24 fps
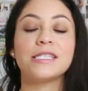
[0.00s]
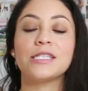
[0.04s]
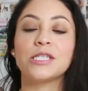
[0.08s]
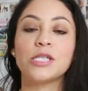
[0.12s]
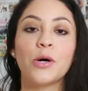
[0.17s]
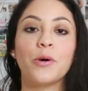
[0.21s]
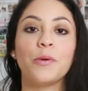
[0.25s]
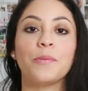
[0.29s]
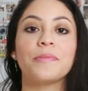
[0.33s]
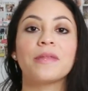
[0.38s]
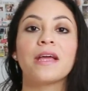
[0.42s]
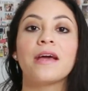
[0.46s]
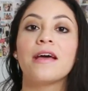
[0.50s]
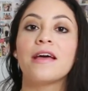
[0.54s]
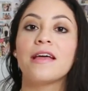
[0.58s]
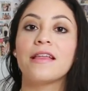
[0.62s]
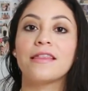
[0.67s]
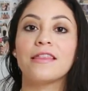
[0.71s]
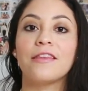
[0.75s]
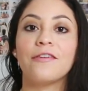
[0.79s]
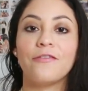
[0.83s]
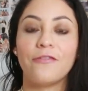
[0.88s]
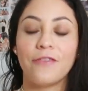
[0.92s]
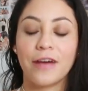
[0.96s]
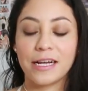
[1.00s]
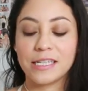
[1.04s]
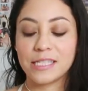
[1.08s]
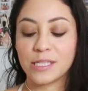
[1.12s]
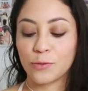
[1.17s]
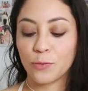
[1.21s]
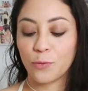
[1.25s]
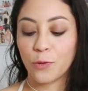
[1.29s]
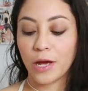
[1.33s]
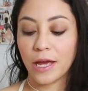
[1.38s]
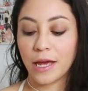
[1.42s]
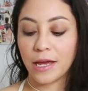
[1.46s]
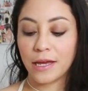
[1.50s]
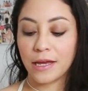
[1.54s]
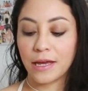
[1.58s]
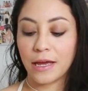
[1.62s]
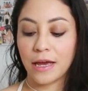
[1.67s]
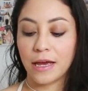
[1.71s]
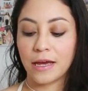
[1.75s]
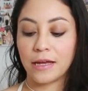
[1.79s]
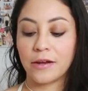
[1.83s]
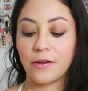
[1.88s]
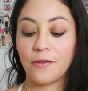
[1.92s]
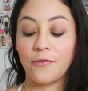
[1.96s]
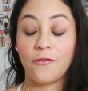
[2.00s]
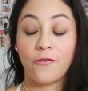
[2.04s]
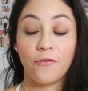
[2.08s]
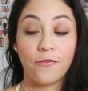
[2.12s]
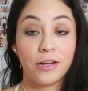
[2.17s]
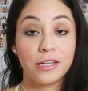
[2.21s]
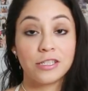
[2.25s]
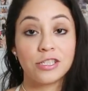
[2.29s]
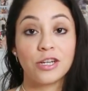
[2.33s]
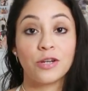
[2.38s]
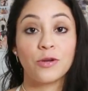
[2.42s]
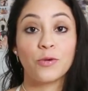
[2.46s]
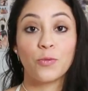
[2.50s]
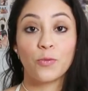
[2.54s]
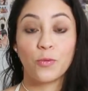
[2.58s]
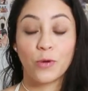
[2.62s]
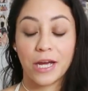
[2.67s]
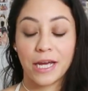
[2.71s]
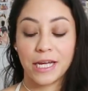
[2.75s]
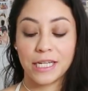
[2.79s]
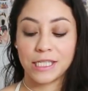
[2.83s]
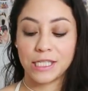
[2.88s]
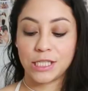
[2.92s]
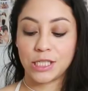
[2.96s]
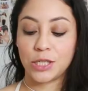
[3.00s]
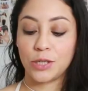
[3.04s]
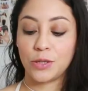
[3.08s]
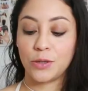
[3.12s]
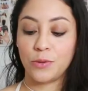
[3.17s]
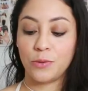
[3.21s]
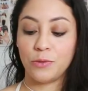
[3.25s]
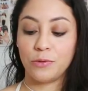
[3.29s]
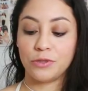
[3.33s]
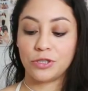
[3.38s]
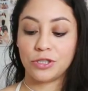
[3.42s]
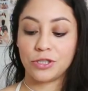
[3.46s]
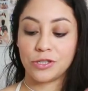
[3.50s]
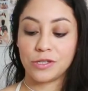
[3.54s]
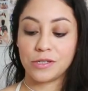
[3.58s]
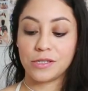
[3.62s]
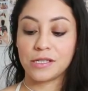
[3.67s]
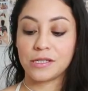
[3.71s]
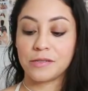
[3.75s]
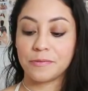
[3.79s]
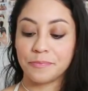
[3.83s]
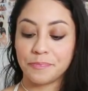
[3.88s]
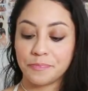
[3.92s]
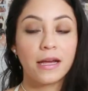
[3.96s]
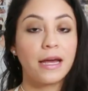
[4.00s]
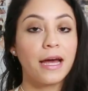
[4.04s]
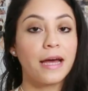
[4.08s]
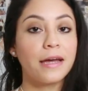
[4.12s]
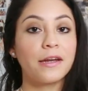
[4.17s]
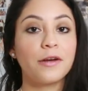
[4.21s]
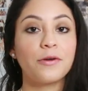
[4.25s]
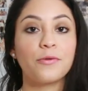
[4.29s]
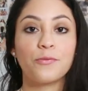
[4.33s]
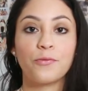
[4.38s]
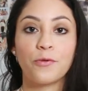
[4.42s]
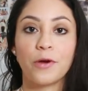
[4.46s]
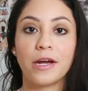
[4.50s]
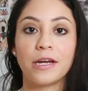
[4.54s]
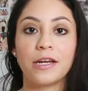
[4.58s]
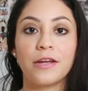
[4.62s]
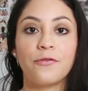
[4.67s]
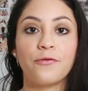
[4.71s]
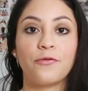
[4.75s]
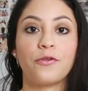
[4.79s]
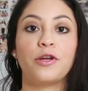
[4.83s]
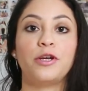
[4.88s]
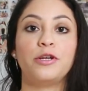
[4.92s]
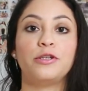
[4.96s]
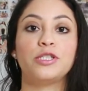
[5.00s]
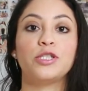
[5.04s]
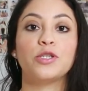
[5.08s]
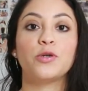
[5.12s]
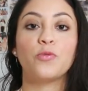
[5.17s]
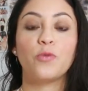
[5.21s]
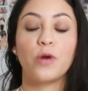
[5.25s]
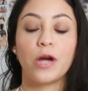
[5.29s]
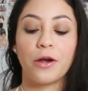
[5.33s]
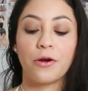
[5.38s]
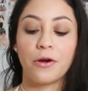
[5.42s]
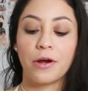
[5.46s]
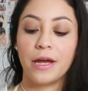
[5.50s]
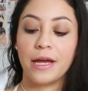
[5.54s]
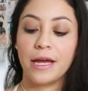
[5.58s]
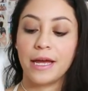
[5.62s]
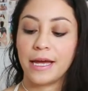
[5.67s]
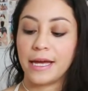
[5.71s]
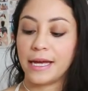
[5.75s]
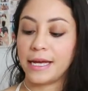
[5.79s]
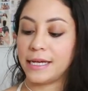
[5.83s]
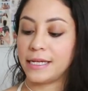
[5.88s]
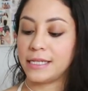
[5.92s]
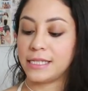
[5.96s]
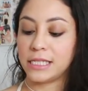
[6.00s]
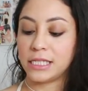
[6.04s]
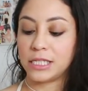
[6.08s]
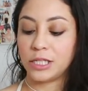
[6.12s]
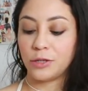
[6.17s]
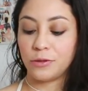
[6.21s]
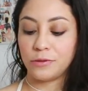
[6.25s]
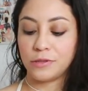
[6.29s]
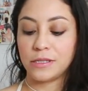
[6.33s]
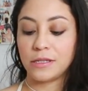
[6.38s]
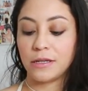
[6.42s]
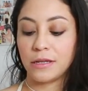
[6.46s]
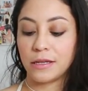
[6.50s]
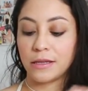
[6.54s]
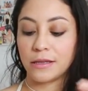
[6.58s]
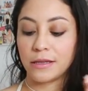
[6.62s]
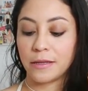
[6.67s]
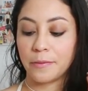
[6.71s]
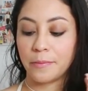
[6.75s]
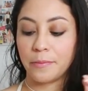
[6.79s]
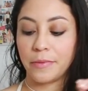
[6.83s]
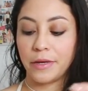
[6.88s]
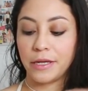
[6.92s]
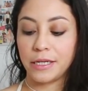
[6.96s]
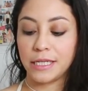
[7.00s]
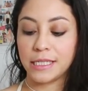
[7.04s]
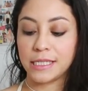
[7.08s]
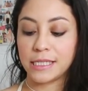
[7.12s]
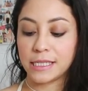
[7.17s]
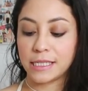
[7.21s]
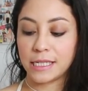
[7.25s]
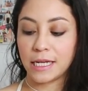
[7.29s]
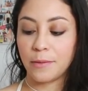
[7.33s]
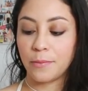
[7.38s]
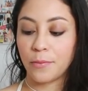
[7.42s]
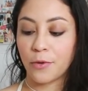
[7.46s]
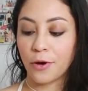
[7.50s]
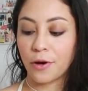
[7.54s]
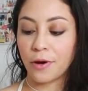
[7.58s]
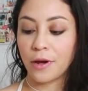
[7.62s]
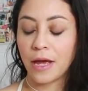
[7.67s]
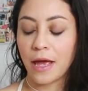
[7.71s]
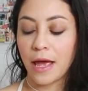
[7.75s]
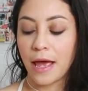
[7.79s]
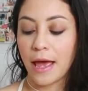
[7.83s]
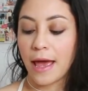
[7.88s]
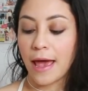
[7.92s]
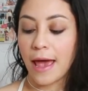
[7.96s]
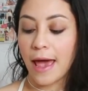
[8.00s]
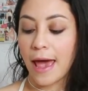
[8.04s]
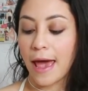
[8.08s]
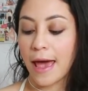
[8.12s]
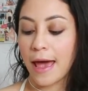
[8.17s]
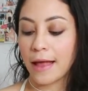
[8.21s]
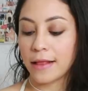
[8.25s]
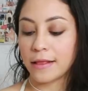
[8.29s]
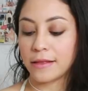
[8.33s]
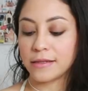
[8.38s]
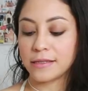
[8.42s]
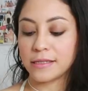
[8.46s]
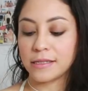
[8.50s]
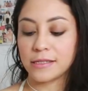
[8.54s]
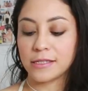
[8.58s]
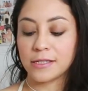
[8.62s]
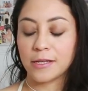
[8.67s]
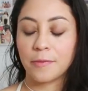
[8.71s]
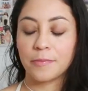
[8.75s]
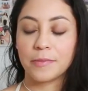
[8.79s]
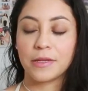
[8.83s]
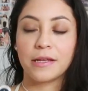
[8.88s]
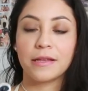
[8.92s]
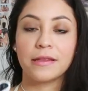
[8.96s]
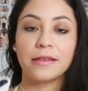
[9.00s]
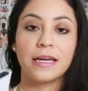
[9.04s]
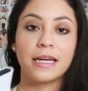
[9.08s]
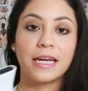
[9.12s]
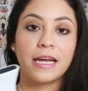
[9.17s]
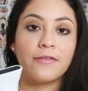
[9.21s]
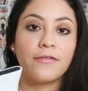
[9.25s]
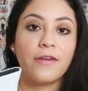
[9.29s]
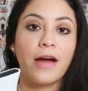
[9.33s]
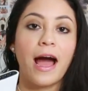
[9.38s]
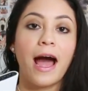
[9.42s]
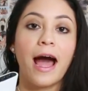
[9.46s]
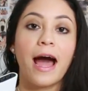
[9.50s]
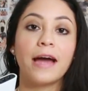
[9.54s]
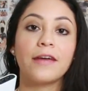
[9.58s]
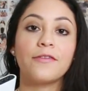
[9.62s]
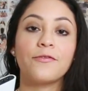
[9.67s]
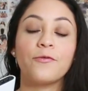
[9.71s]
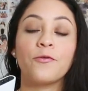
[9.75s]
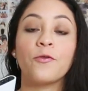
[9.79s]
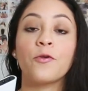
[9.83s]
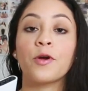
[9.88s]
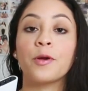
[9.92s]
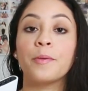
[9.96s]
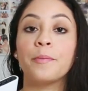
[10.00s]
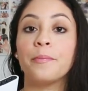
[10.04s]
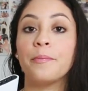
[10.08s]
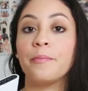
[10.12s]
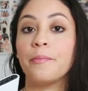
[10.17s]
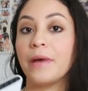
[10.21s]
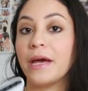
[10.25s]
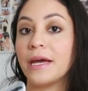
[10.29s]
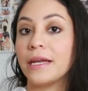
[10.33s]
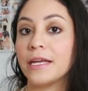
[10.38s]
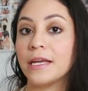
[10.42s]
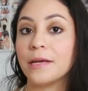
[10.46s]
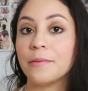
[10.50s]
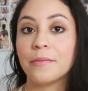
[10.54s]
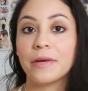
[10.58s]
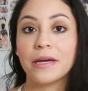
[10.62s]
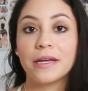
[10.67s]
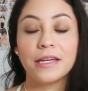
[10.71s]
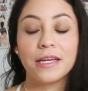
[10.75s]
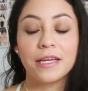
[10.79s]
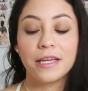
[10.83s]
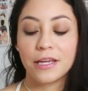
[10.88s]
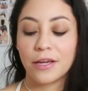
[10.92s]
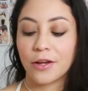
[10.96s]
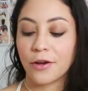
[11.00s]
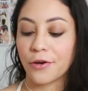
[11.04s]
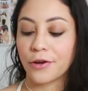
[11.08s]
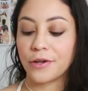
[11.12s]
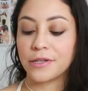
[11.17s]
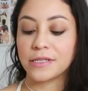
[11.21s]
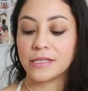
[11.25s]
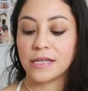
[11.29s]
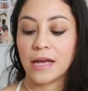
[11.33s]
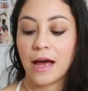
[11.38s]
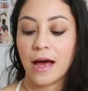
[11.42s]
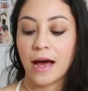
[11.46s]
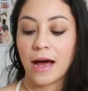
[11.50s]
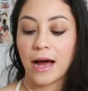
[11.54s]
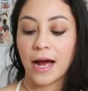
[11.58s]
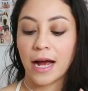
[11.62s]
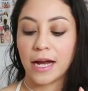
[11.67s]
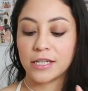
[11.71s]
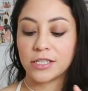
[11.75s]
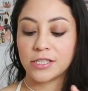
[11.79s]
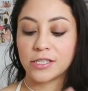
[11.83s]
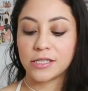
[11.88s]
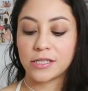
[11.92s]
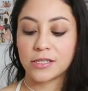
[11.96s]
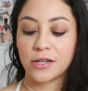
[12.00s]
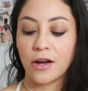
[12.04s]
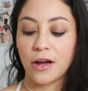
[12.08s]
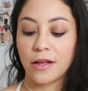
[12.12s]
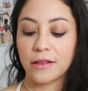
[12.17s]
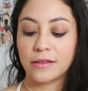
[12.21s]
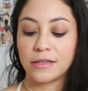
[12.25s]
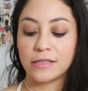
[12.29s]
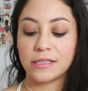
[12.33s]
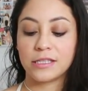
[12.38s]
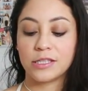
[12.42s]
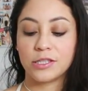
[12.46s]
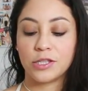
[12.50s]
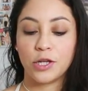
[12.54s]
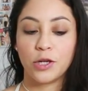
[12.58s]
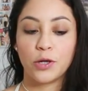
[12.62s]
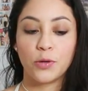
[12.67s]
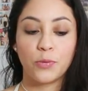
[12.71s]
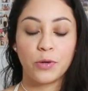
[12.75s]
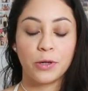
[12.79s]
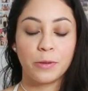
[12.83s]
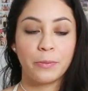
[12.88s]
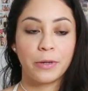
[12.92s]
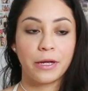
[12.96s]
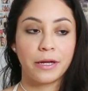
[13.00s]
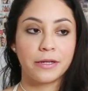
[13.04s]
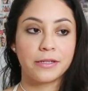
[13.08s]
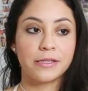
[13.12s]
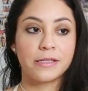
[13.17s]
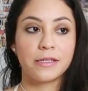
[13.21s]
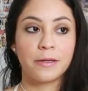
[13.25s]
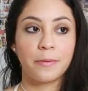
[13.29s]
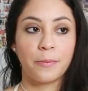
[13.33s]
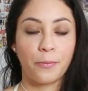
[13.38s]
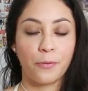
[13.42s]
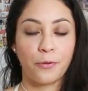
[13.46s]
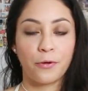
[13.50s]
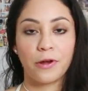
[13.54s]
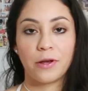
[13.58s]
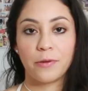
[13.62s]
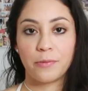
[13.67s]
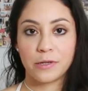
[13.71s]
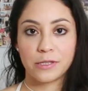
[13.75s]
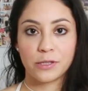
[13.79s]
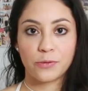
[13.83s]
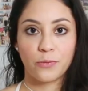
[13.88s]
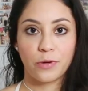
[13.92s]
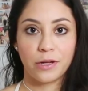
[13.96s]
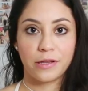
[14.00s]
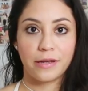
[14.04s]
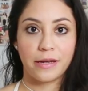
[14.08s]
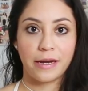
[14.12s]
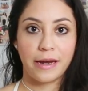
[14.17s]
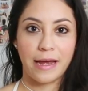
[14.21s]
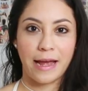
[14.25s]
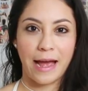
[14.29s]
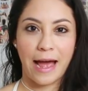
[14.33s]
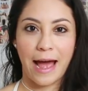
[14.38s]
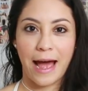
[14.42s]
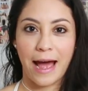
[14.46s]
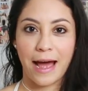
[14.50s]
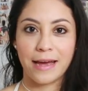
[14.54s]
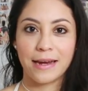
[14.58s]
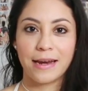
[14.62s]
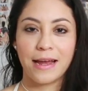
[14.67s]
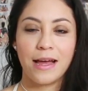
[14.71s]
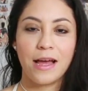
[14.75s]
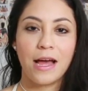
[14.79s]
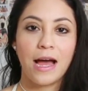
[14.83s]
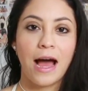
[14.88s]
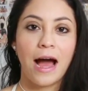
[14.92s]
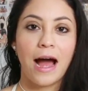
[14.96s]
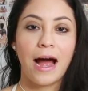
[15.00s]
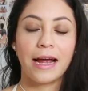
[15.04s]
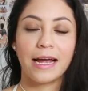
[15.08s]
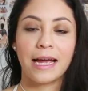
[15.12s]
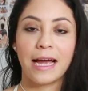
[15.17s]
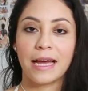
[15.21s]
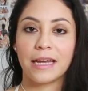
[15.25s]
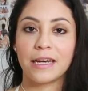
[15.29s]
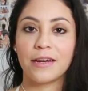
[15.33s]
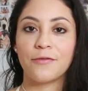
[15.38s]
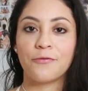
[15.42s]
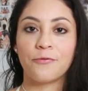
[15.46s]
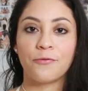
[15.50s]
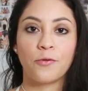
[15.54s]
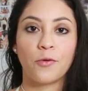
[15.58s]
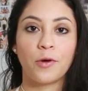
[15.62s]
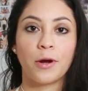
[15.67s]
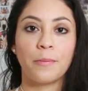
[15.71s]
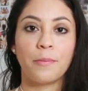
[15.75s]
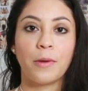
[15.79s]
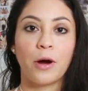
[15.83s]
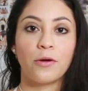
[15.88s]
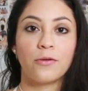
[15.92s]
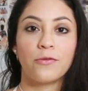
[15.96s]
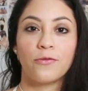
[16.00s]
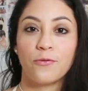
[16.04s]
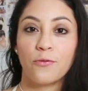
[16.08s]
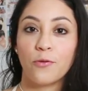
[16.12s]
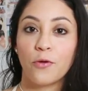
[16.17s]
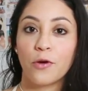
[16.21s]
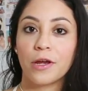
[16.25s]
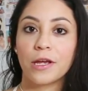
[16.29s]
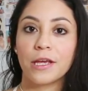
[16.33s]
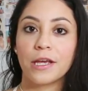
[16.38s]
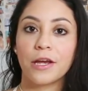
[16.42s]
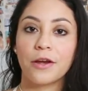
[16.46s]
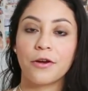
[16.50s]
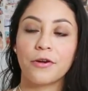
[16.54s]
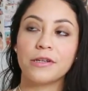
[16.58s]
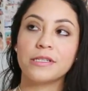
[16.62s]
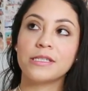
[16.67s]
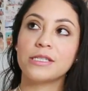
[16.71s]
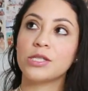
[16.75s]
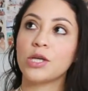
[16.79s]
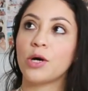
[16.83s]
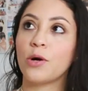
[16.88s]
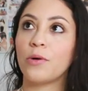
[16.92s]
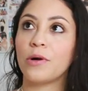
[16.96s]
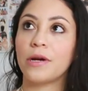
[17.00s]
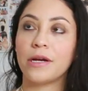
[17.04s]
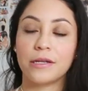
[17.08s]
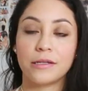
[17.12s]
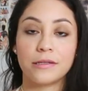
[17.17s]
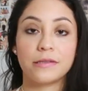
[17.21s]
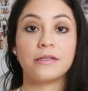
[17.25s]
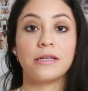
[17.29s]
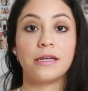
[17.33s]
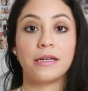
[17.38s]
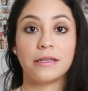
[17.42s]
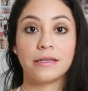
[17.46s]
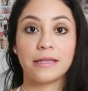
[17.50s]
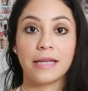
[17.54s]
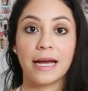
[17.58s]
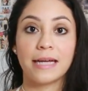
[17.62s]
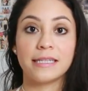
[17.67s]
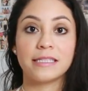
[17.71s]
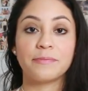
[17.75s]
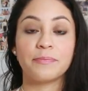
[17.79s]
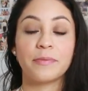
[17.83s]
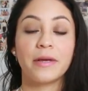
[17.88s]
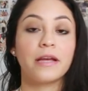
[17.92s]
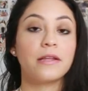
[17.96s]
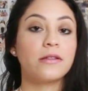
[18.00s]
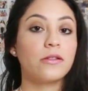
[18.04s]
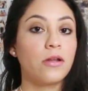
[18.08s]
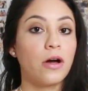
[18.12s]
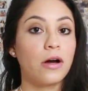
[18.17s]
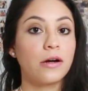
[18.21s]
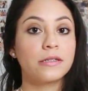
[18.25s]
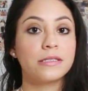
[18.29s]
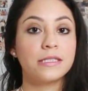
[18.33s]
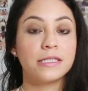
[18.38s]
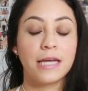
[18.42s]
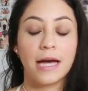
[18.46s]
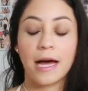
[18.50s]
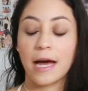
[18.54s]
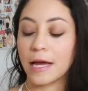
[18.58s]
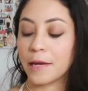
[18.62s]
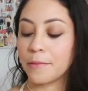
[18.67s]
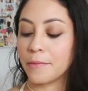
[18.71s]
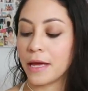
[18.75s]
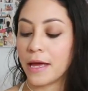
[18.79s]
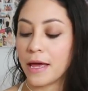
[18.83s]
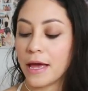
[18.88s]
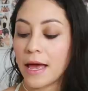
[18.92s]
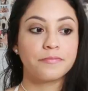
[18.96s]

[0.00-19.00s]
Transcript: So the fast way and efficient way to just get it ready for you to wear is using the mini steamer and this is something that I've had for many many years I just got this new one because the previous one that I had I had it for about four years so it did last me a long time